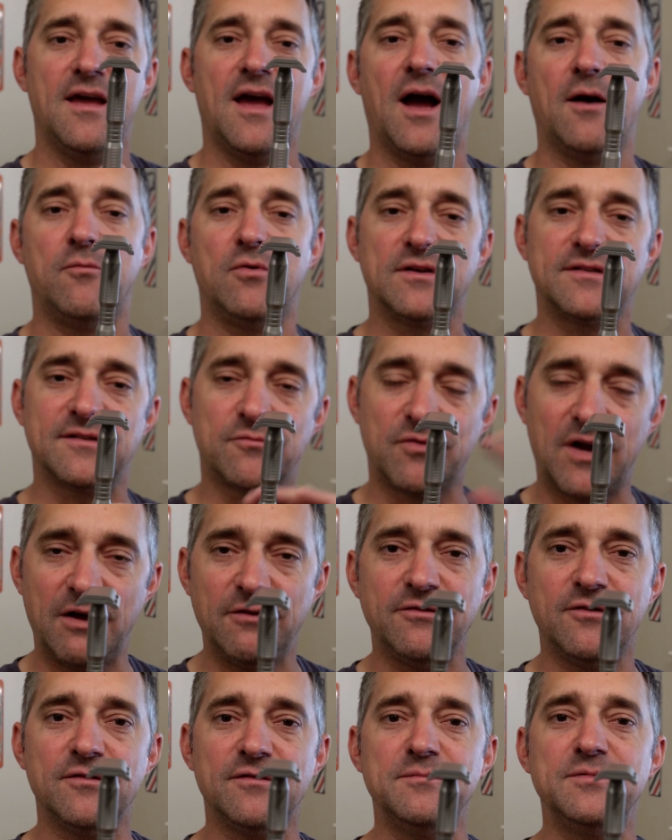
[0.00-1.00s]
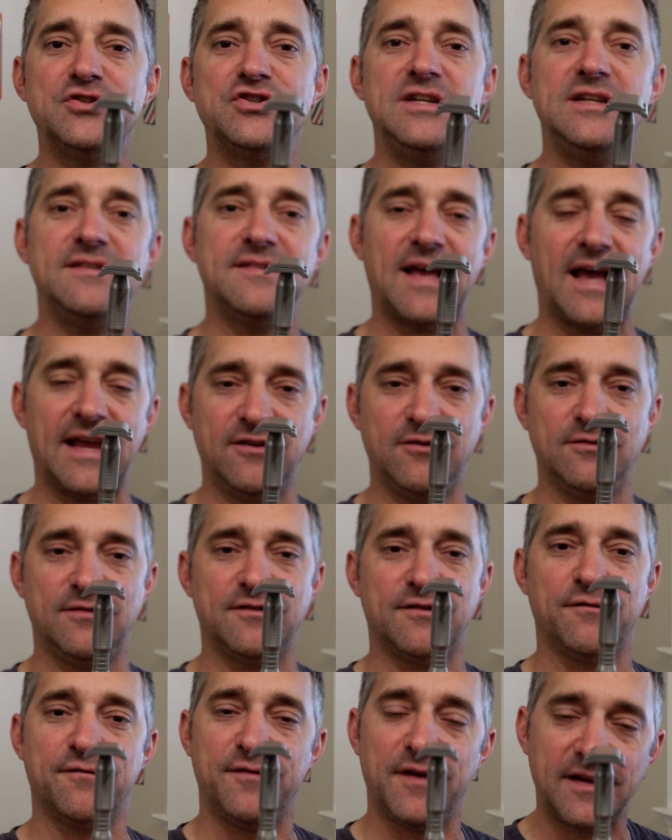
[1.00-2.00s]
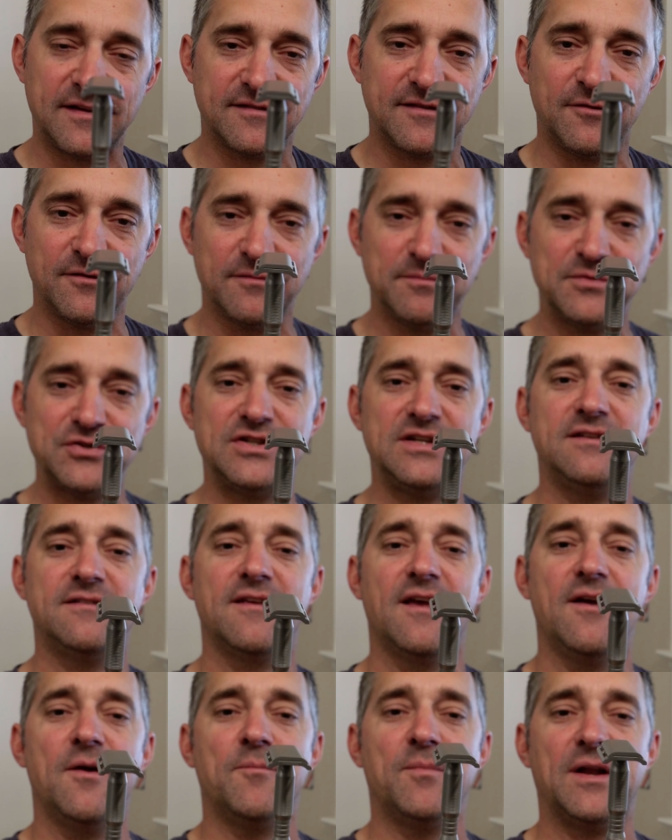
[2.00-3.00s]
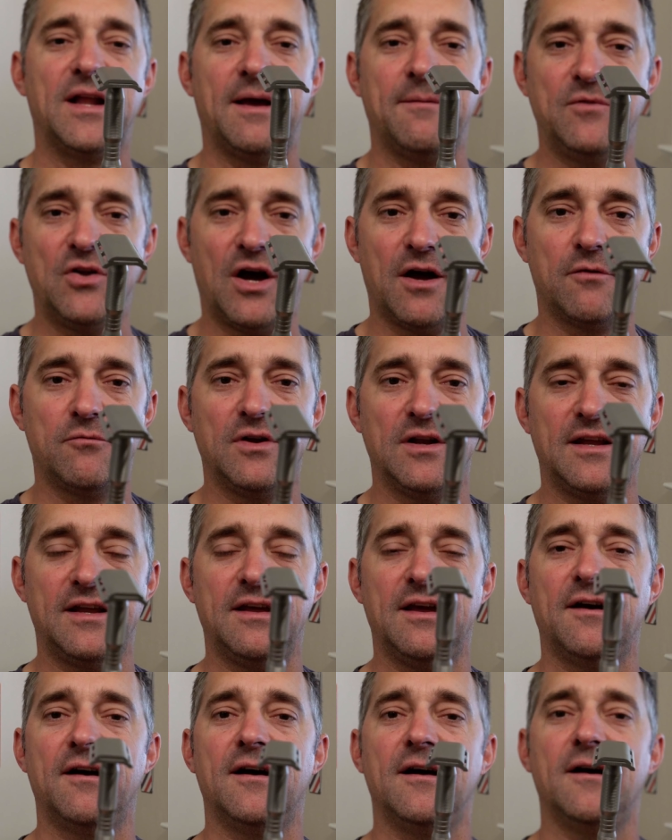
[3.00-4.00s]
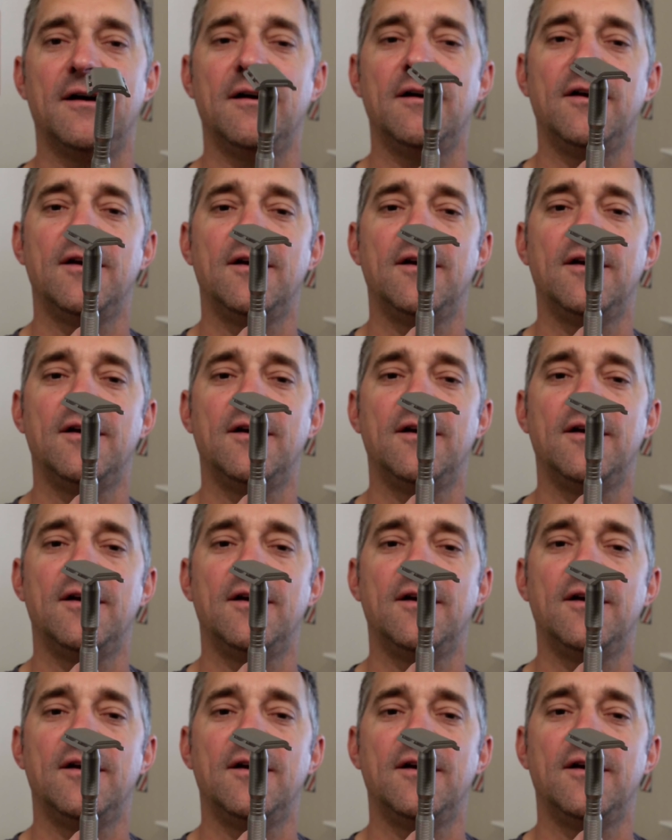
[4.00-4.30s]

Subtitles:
I was around those machines. I used to fix those machines, but I'm not really a